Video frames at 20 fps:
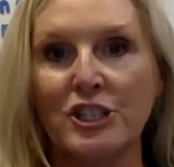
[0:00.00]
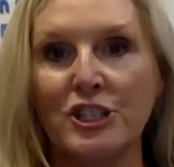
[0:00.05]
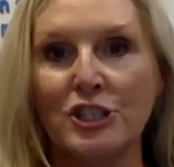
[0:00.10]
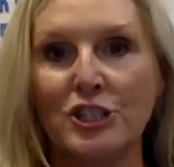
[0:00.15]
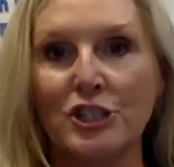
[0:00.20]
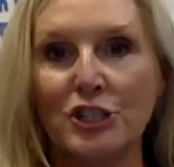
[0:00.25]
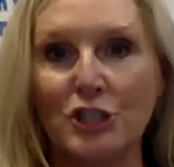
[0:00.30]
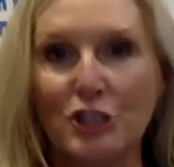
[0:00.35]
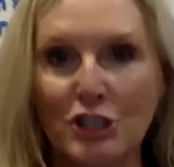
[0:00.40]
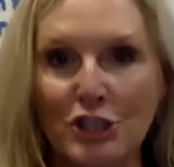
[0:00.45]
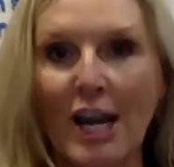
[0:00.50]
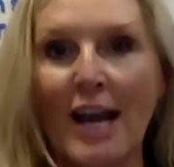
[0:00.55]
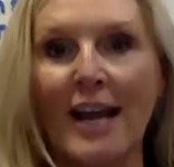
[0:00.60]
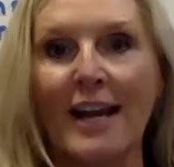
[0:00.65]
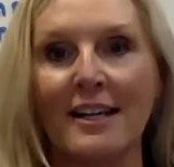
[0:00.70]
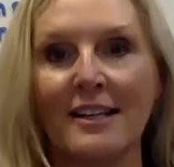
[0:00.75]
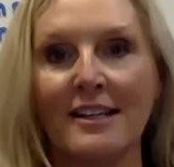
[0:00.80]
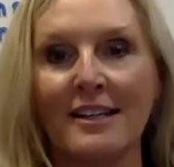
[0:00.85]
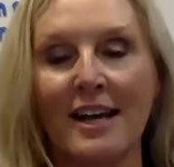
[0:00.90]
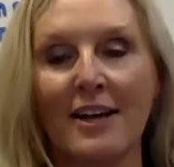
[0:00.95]

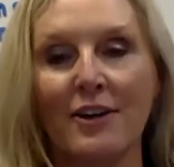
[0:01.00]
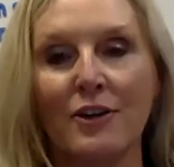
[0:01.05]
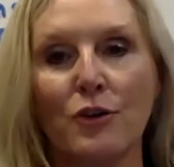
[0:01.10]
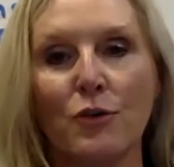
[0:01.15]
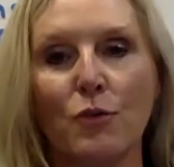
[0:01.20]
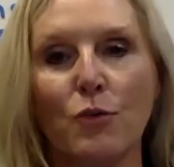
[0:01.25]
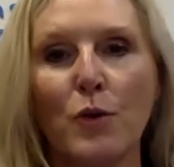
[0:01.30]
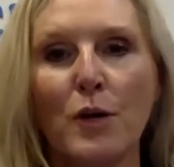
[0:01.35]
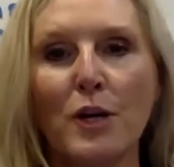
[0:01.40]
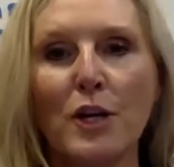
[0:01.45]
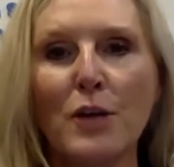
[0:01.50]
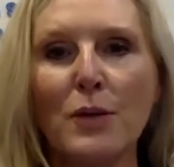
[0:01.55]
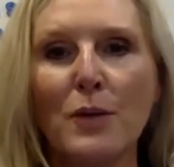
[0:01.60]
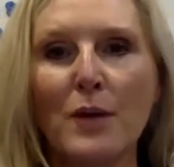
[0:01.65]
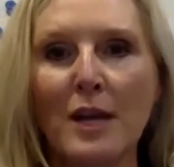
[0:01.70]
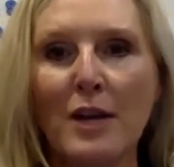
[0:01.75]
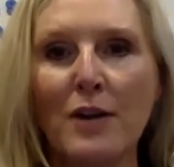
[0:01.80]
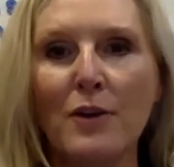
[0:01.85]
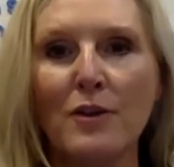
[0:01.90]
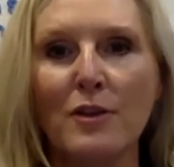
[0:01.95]
jack-o'-lantern. What do you
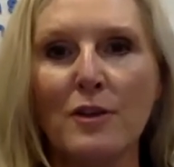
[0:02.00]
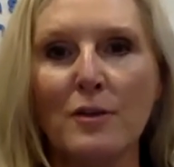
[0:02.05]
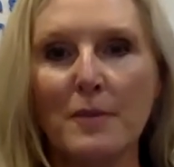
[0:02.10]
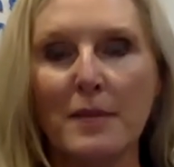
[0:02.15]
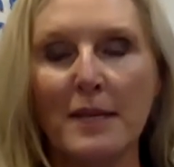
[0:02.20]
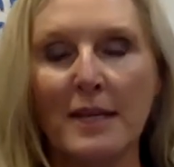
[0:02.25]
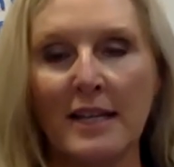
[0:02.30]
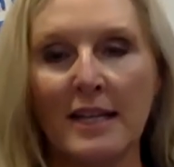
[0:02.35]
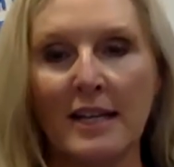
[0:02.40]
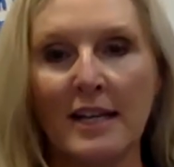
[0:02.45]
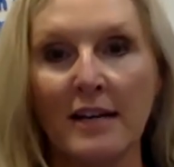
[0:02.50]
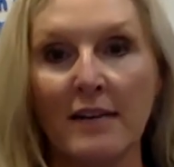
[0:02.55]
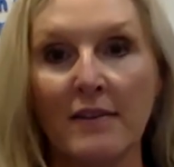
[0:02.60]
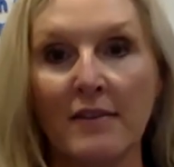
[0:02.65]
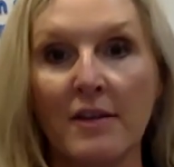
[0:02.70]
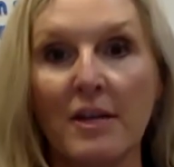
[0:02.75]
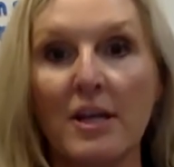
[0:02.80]
hear at the beginning of